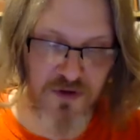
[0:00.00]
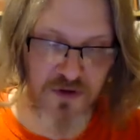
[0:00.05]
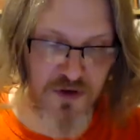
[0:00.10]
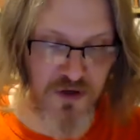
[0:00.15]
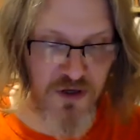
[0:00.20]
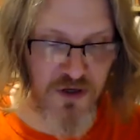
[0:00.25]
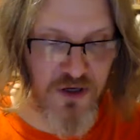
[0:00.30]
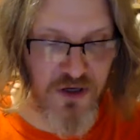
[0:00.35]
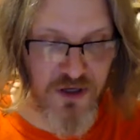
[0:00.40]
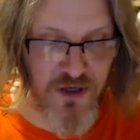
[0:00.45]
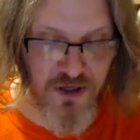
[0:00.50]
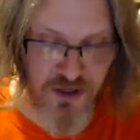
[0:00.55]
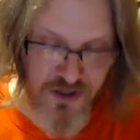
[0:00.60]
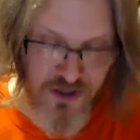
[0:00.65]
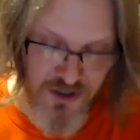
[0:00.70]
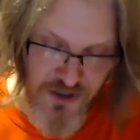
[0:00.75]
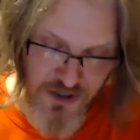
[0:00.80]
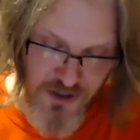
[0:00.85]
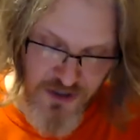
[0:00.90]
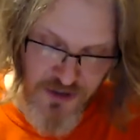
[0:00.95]

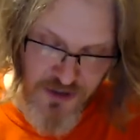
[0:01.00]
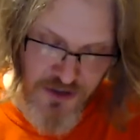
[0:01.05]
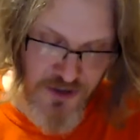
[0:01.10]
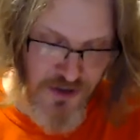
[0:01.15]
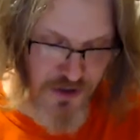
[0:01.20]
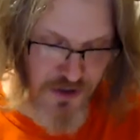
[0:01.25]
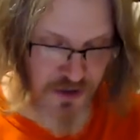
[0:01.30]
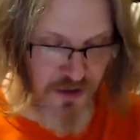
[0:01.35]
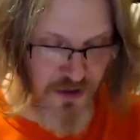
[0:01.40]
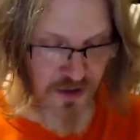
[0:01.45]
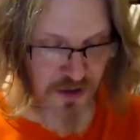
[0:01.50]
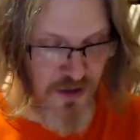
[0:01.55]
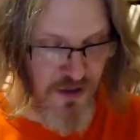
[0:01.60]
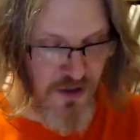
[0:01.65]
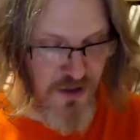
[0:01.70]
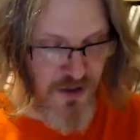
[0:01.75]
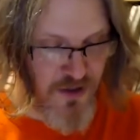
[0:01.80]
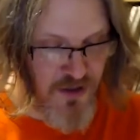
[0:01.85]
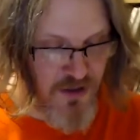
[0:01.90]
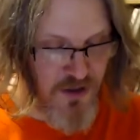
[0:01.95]
And
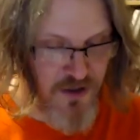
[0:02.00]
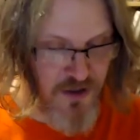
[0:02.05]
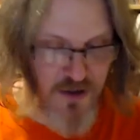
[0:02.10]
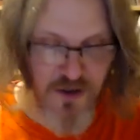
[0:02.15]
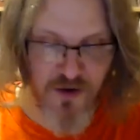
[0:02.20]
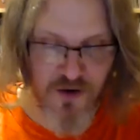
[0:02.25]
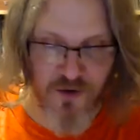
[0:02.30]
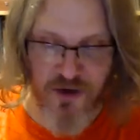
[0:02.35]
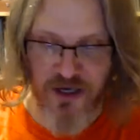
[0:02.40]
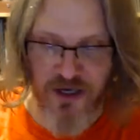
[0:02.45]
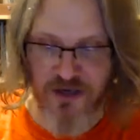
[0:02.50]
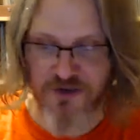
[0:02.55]
okay,